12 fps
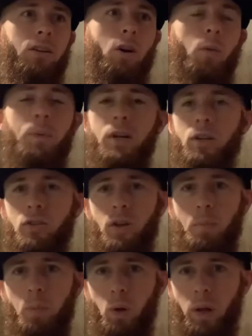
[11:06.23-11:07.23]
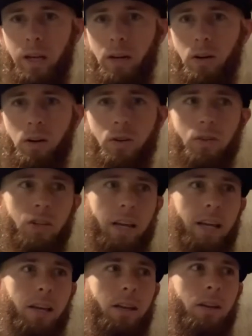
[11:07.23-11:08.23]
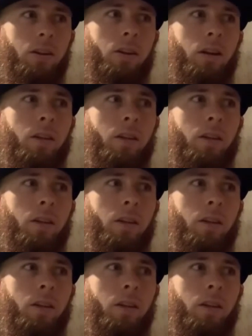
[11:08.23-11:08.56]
opinions on players and,